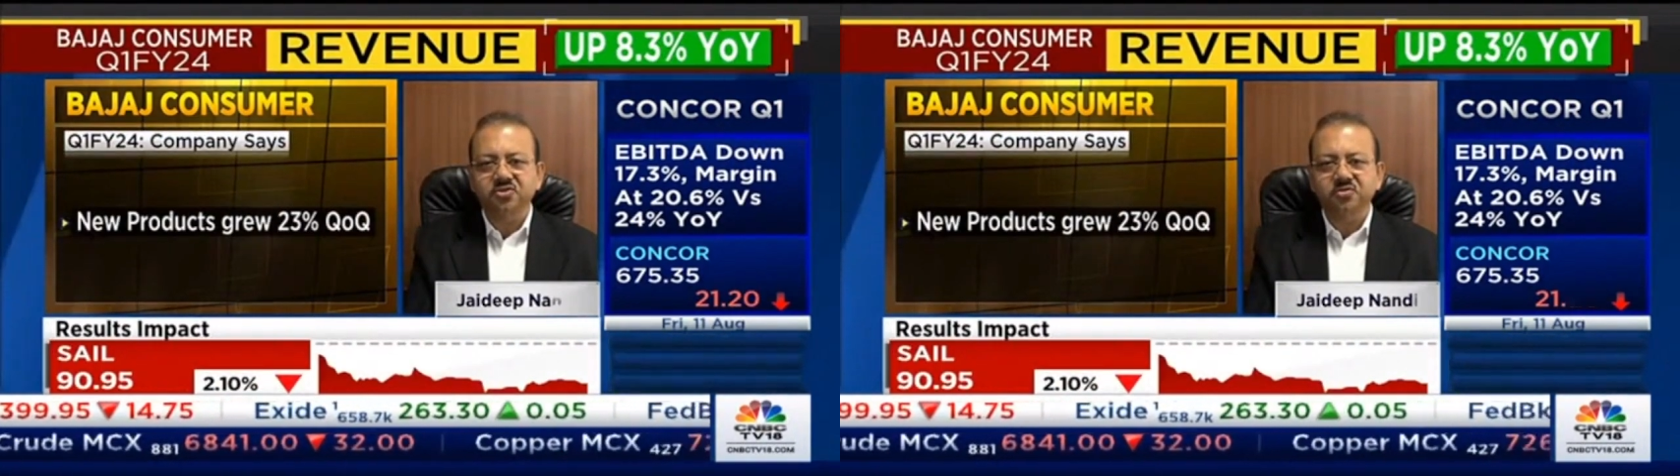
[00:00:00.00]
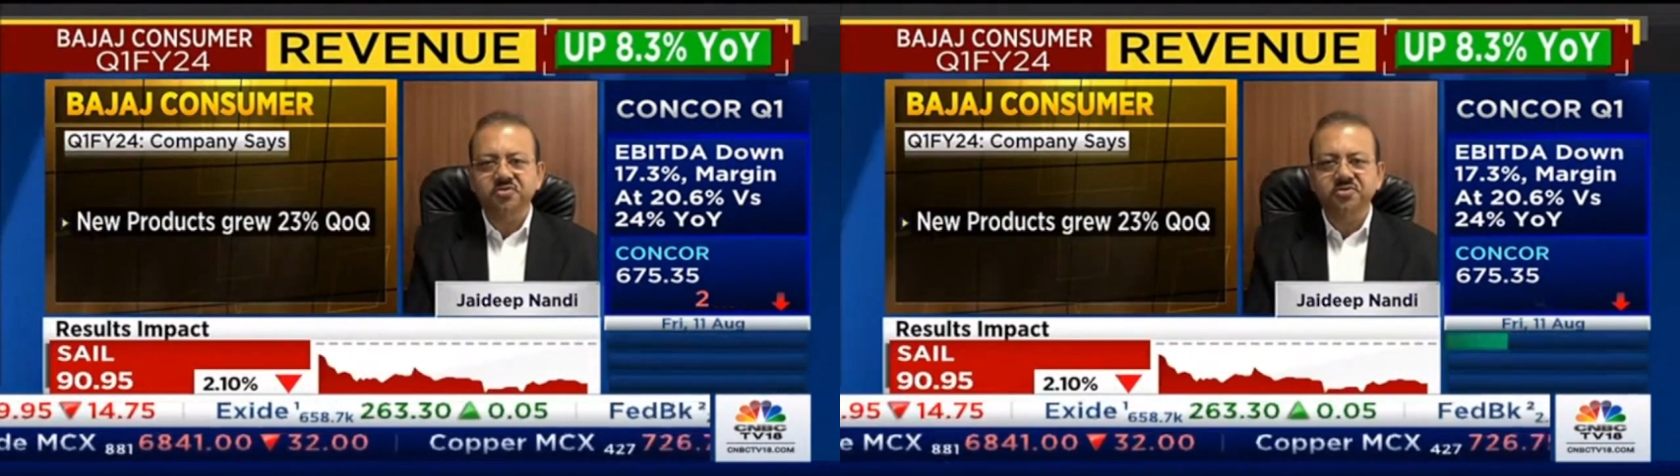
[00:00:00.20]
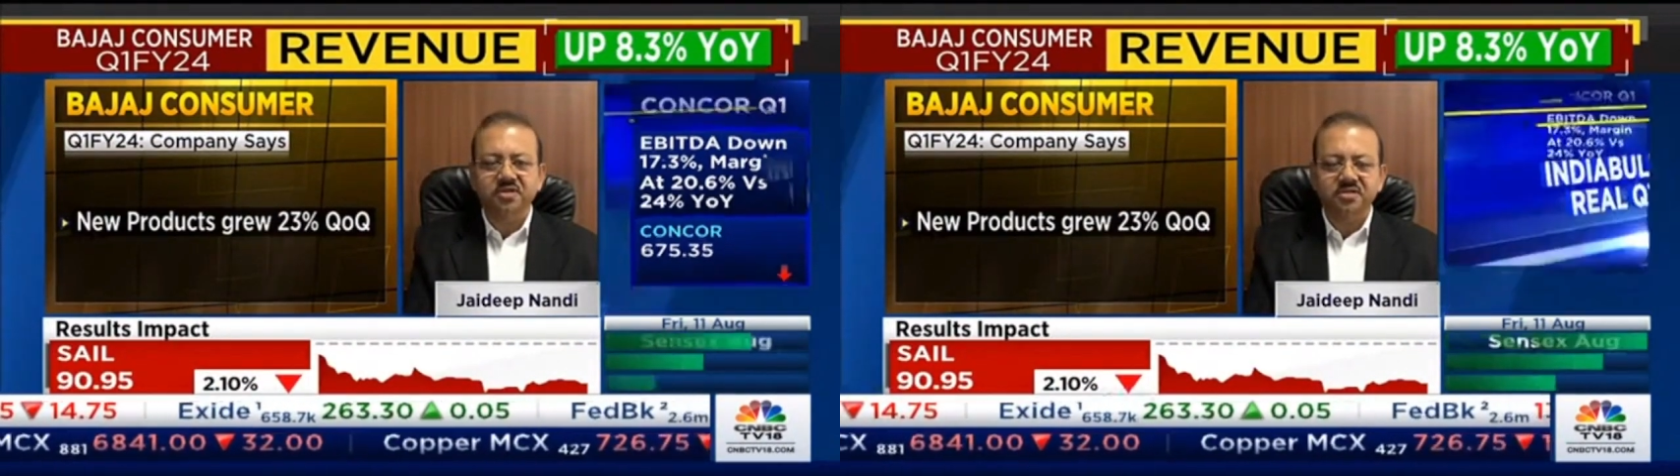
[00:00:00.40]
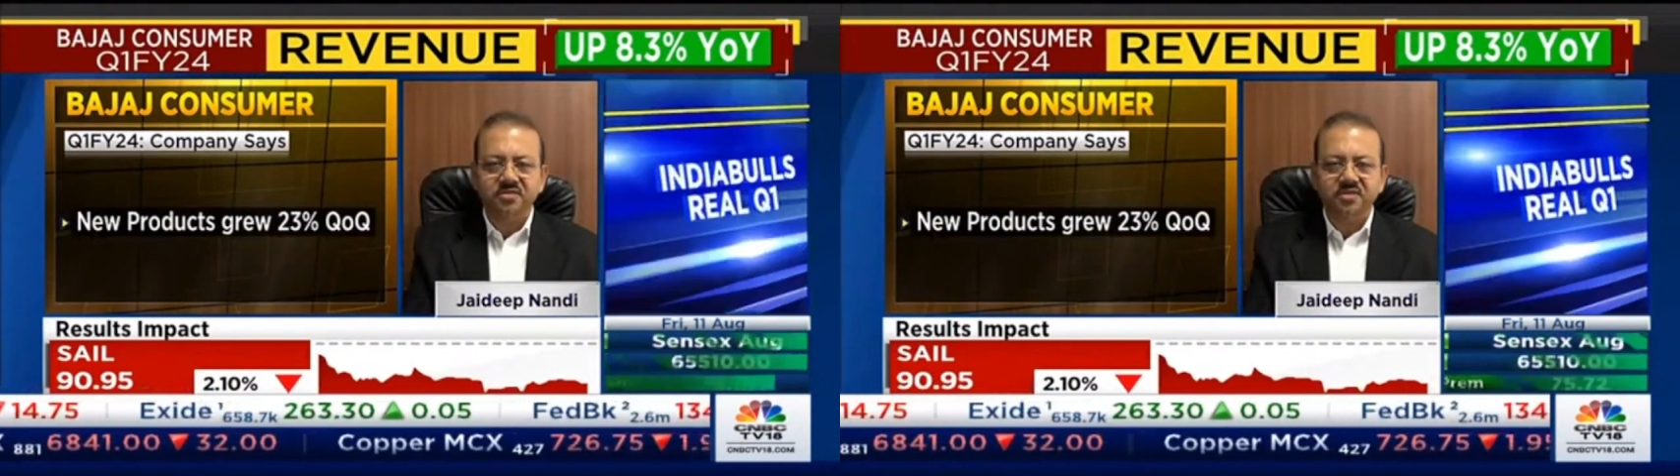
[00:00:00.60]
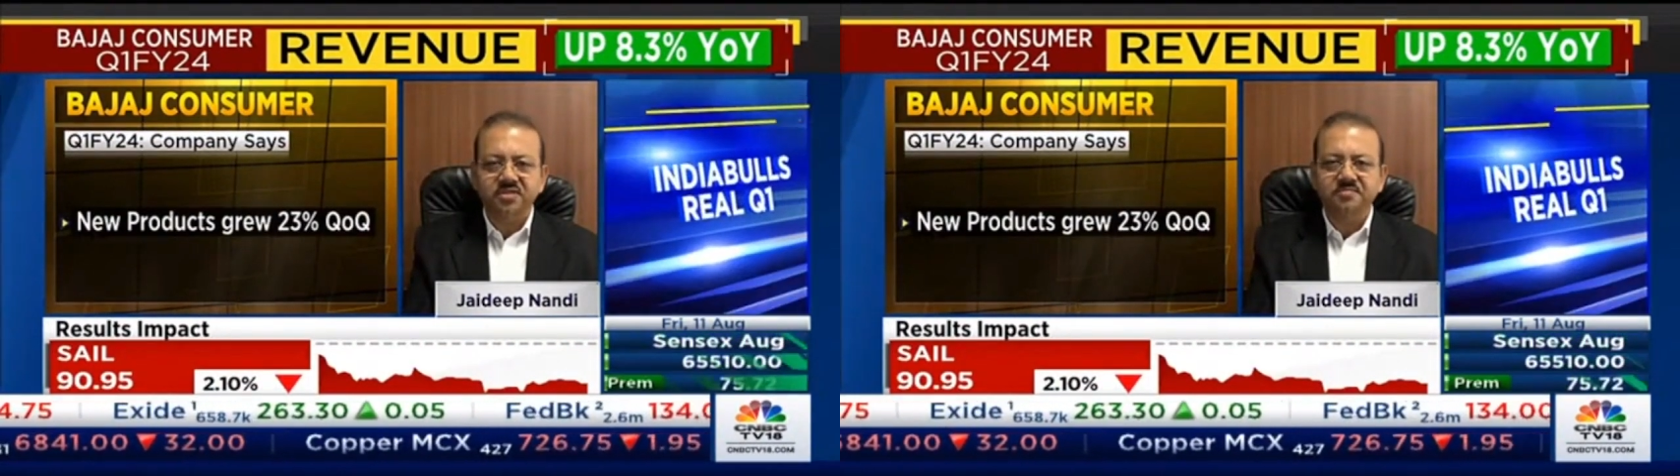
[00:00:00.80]
distribution
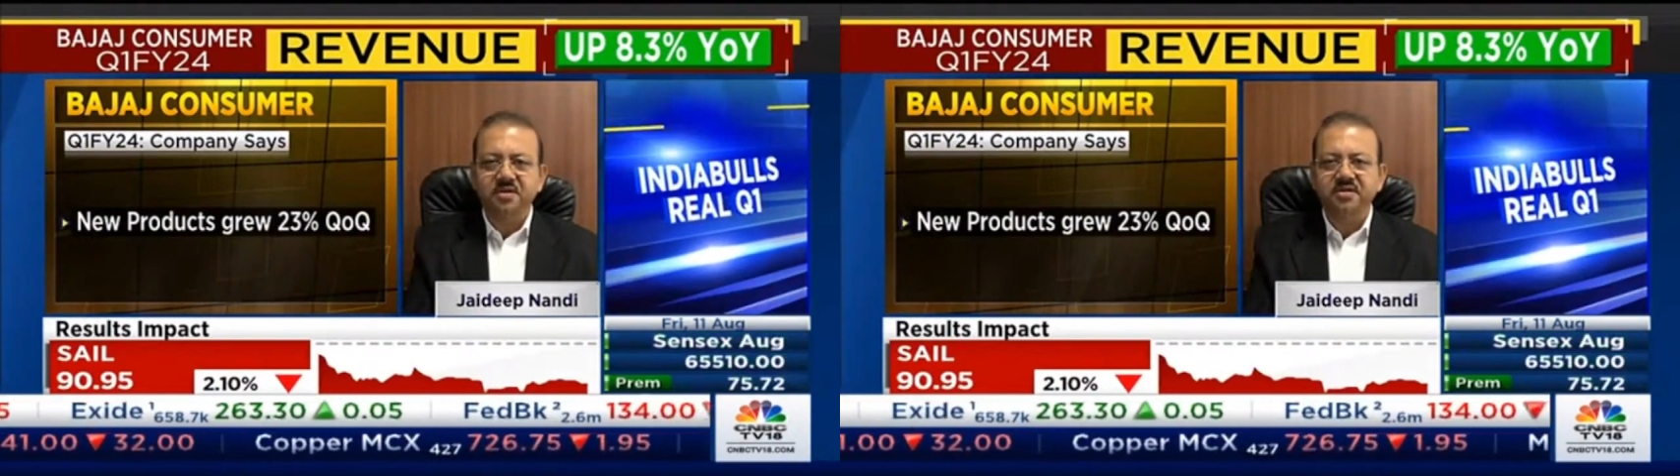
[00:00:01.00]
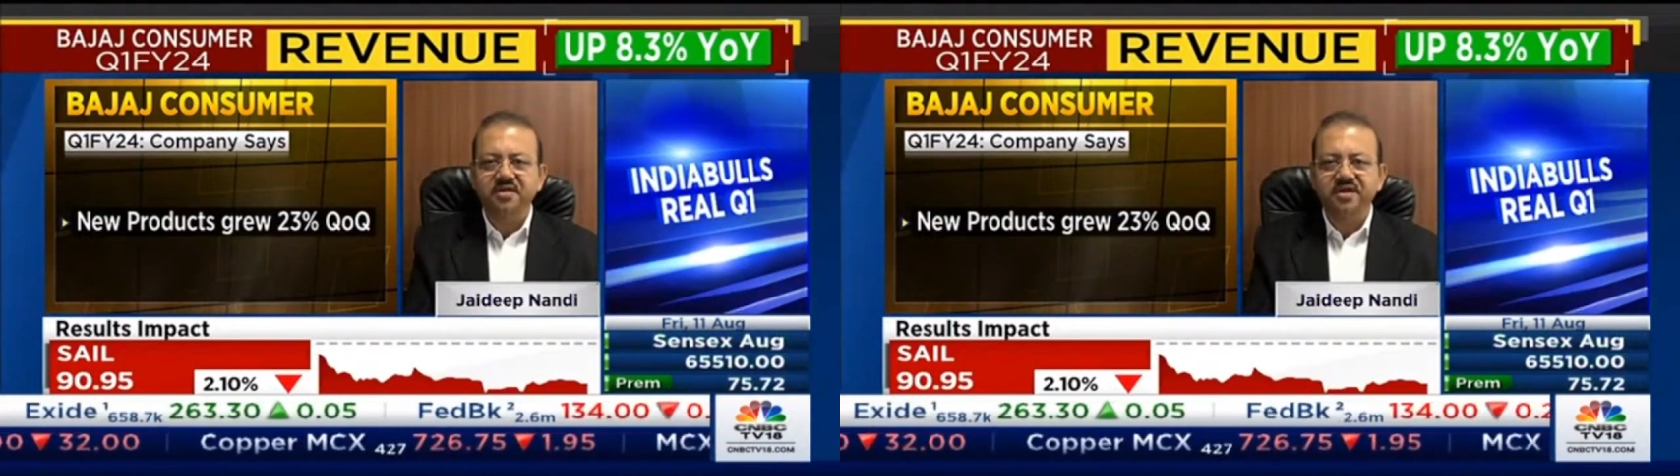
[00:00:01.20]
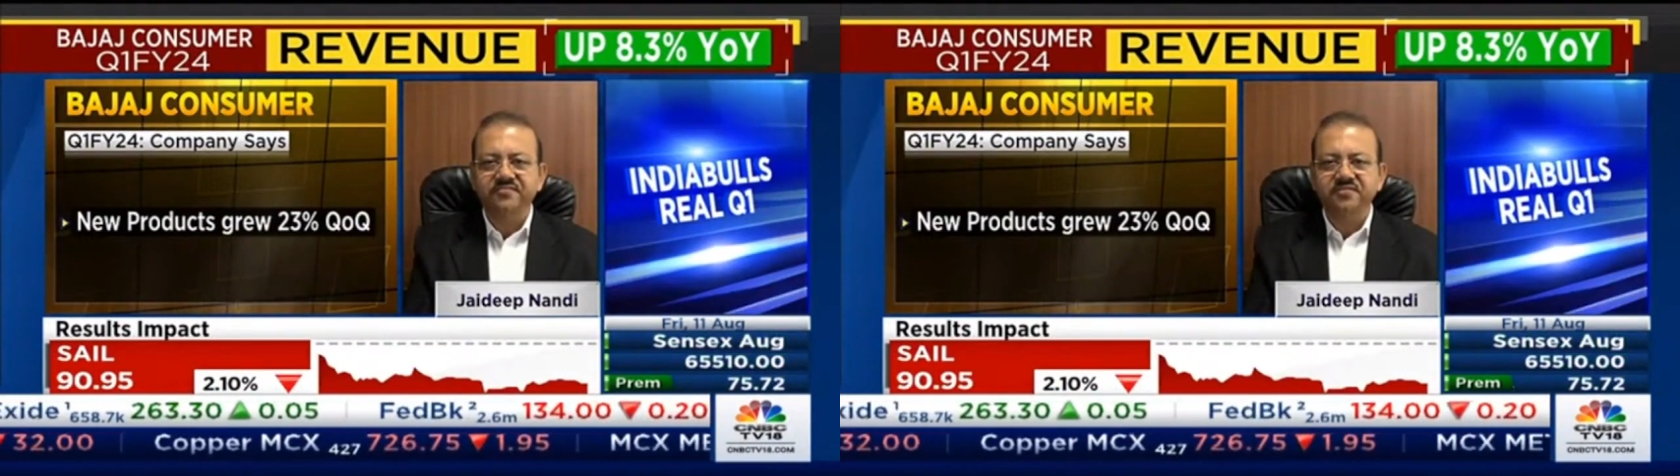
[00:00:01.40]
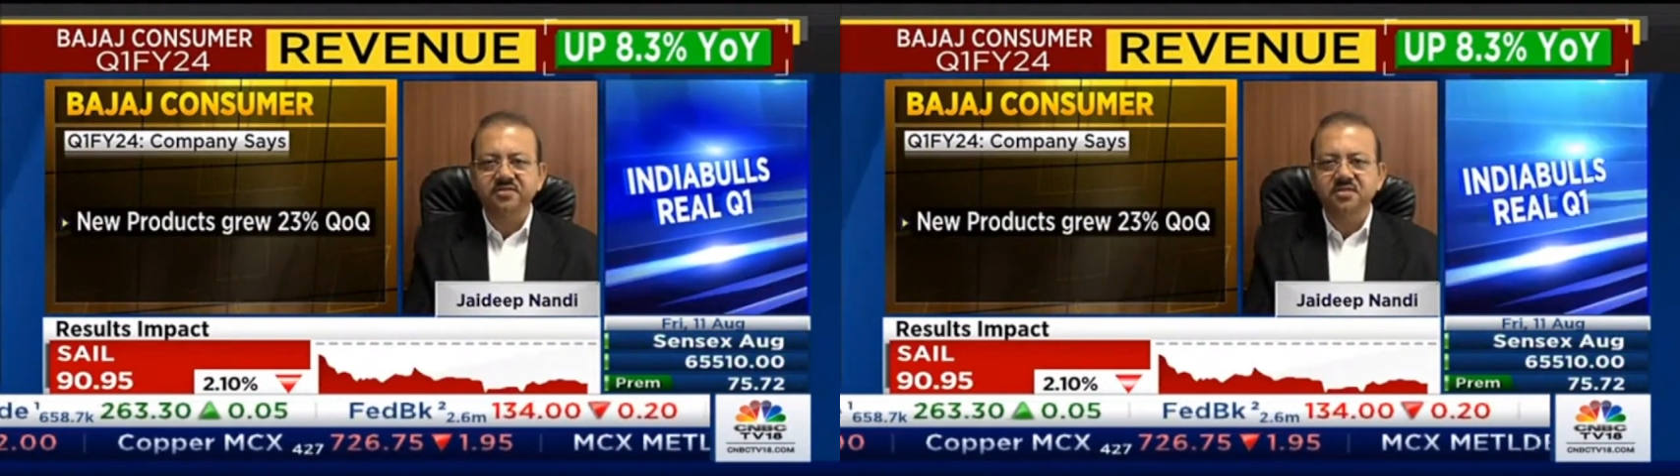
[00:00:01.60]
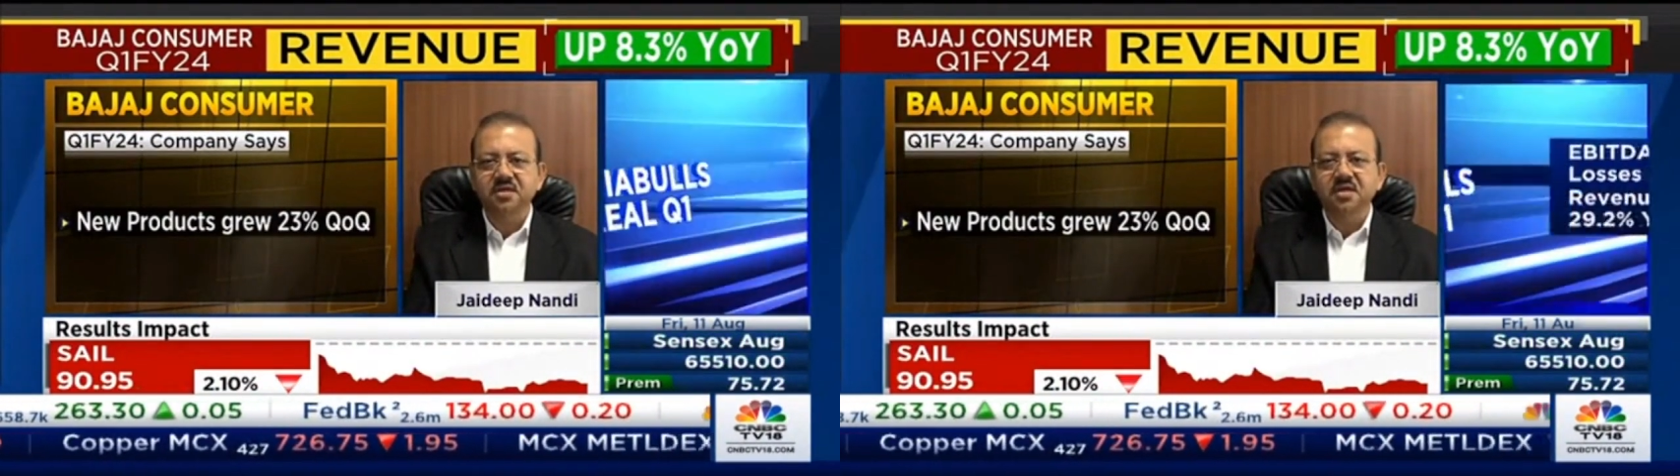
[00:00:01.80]
as well as marketing
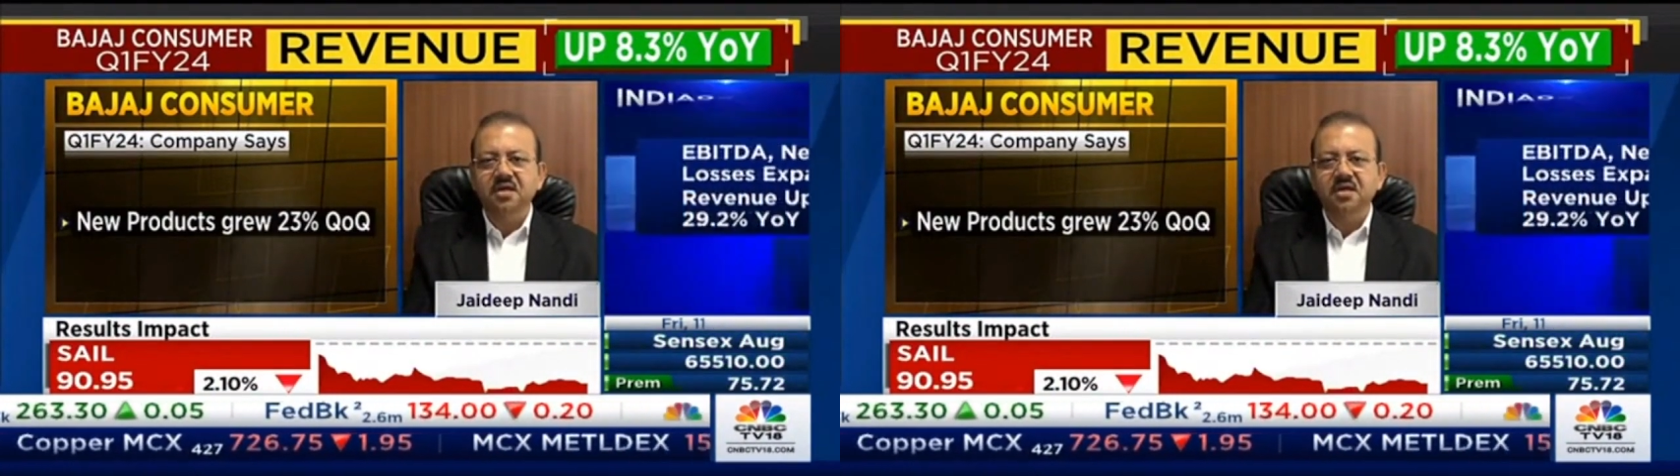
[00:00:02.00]
efforts.